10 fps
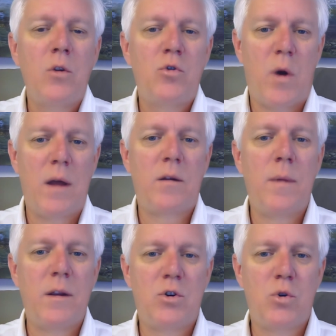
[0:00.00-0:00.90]
try to
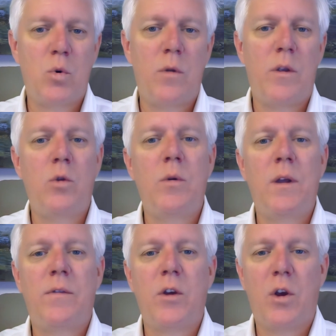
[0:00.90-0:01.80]
make sure that you
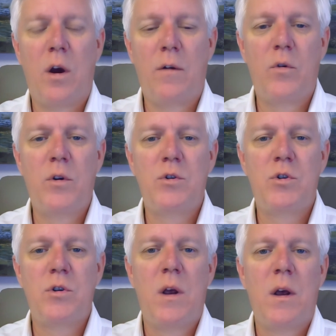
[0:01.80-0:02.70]
get the coverage